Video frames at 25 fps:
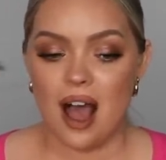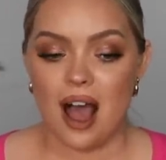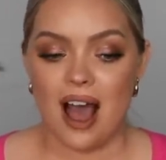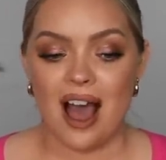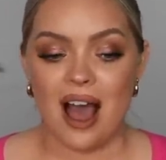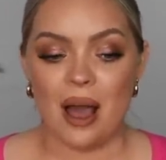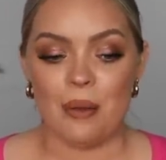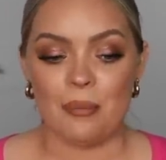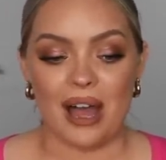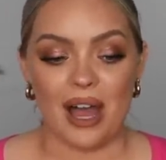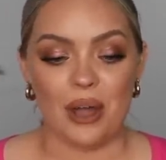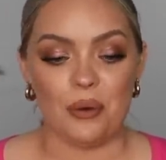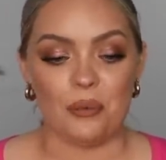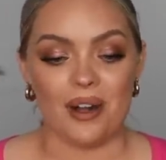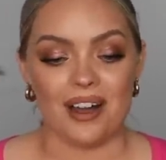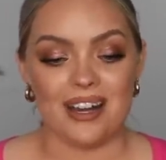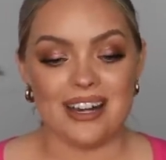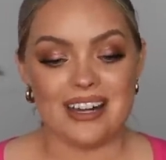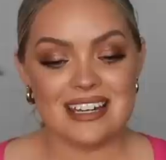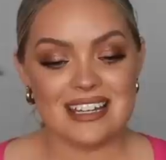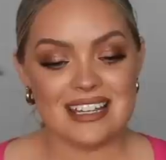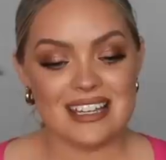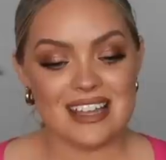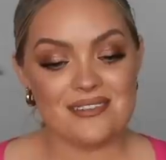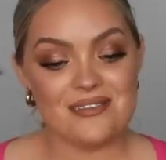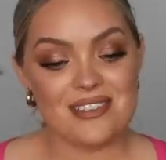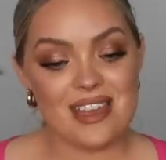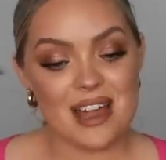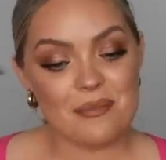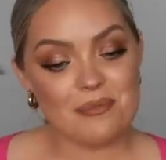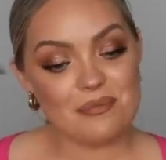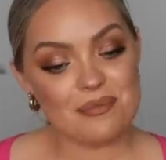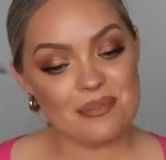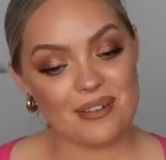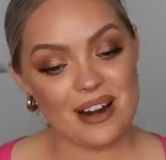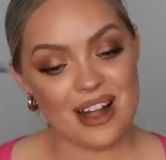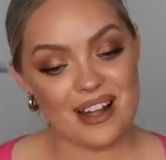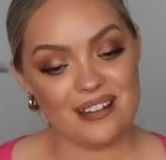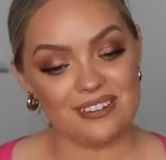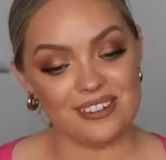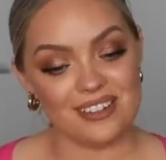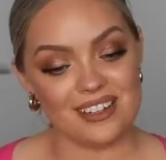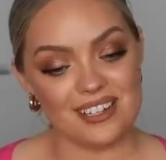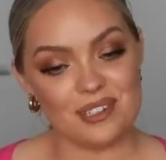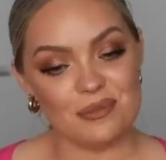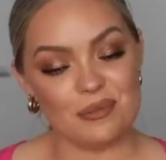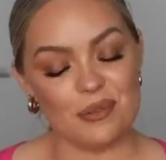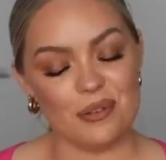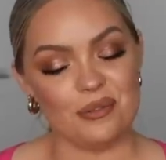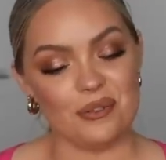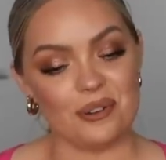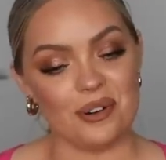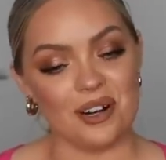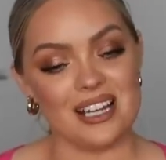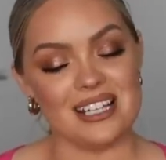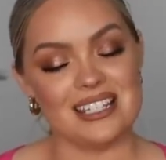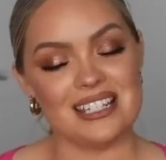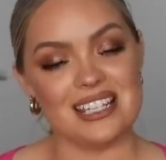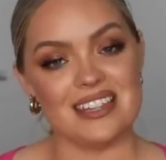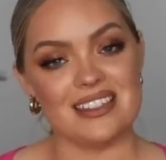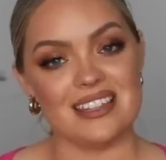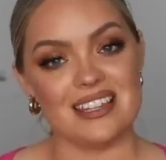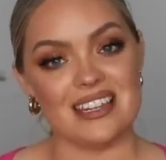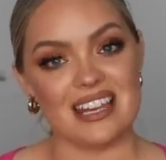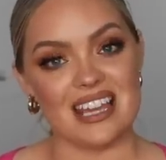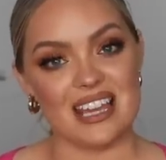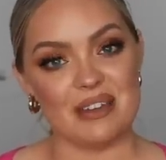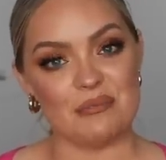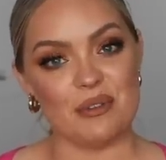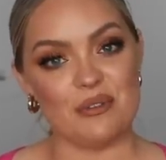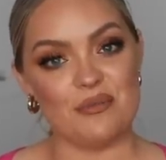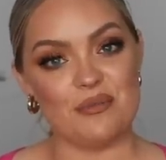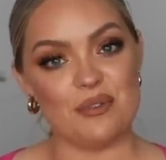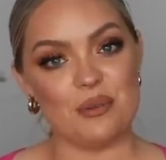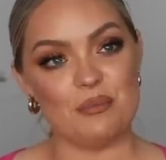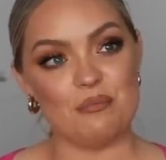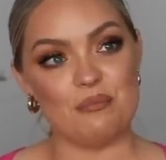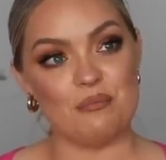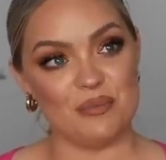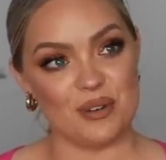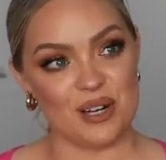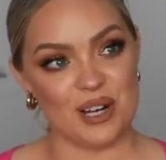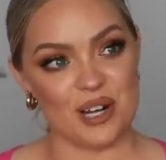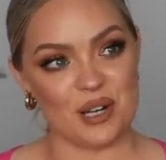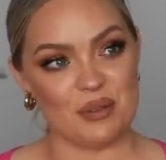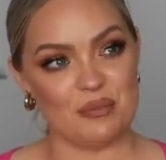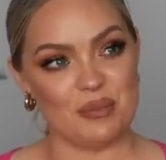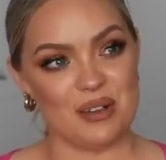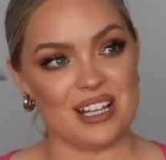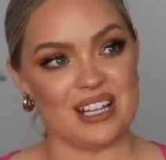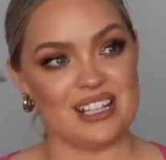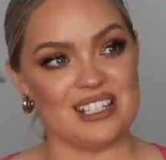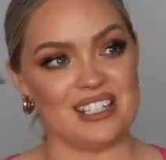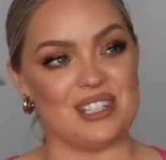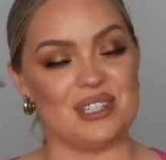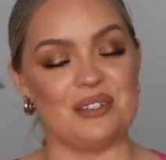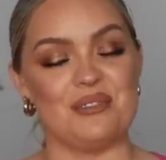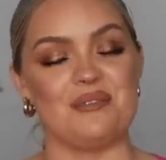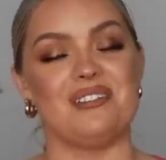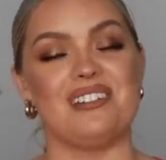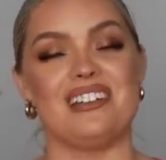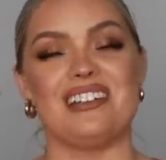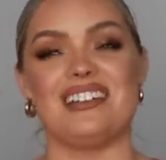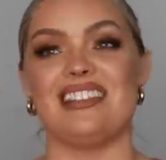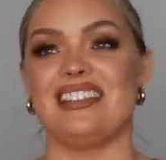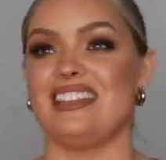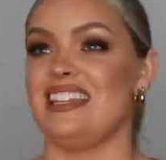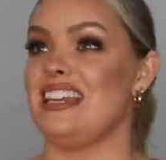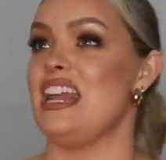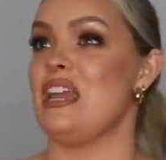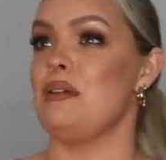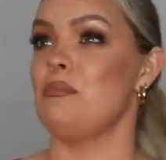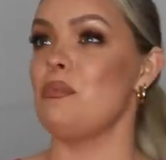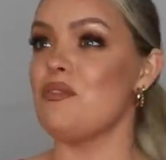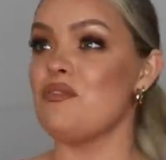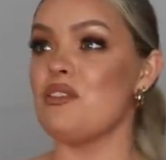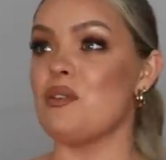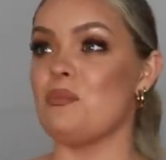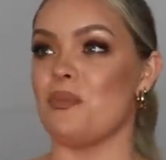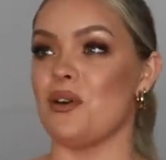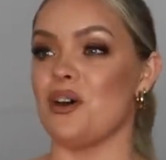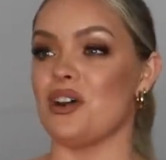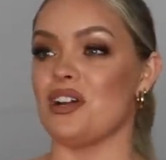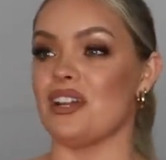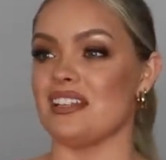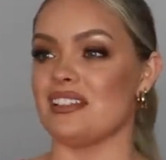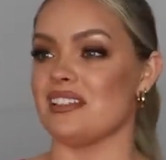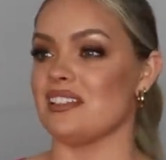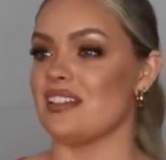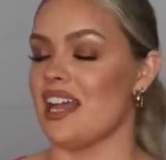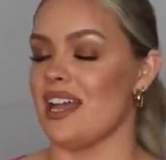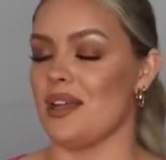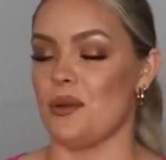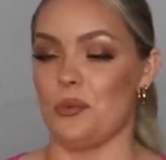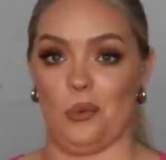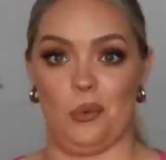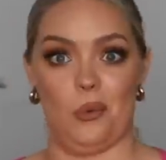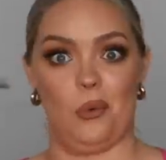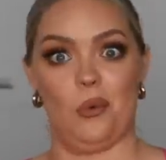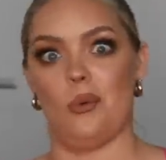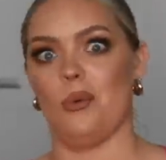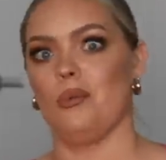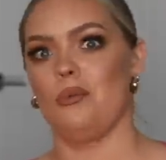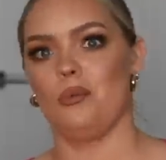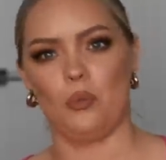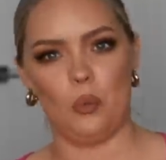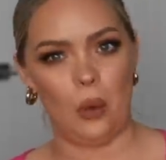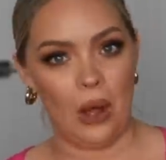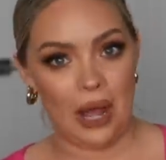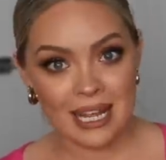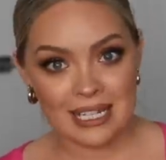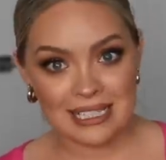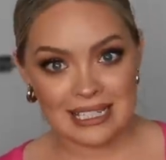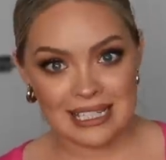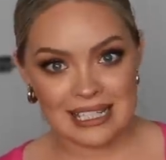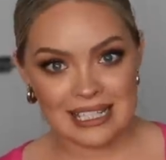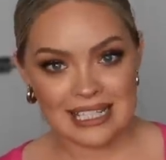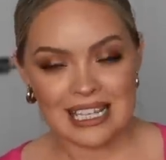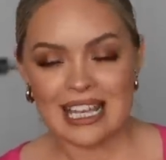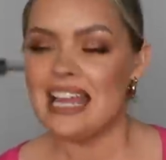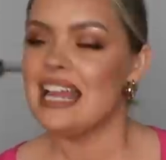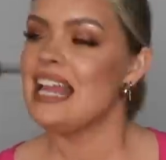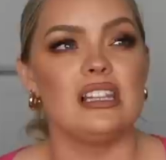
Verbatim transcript: Um, I wanted to give that preface before I say the name of the book because the, the name of the book is like what?